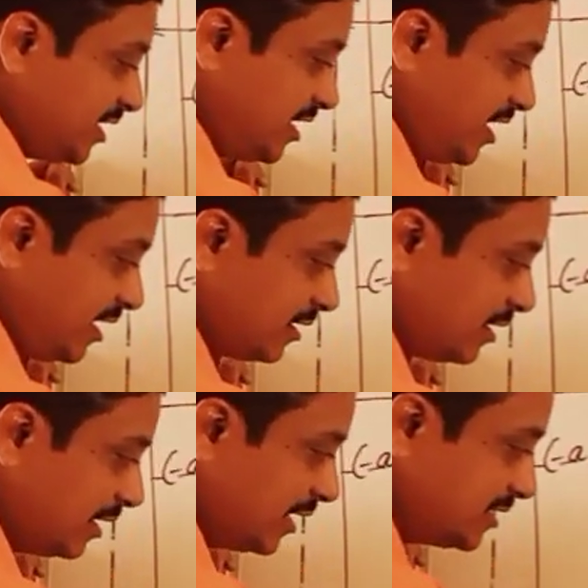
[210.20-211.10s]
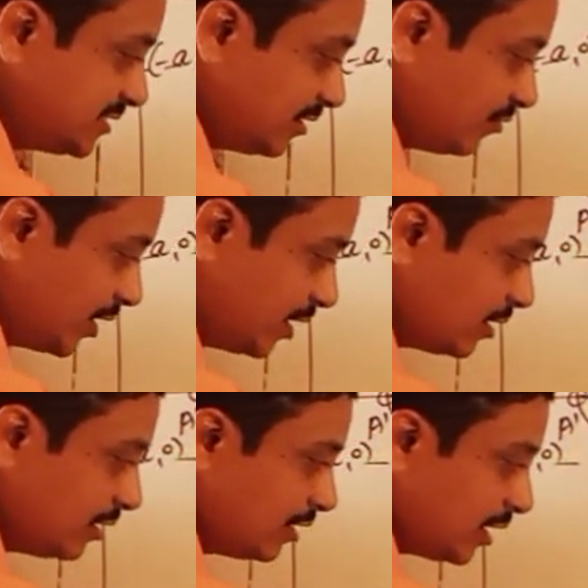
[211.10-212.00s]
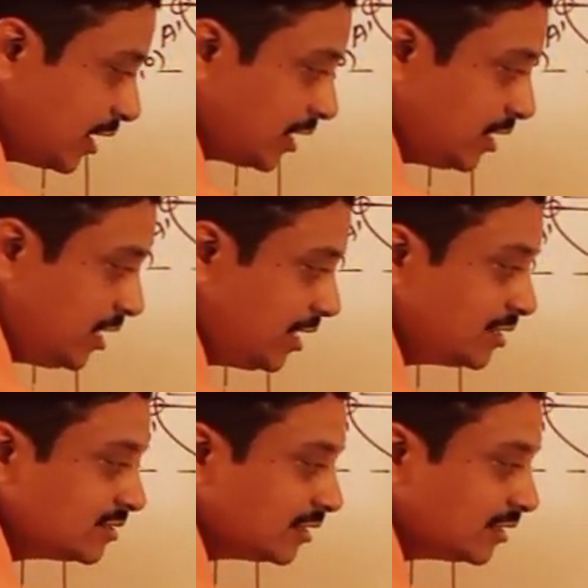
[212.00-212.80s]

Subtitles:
e less than 1, and e is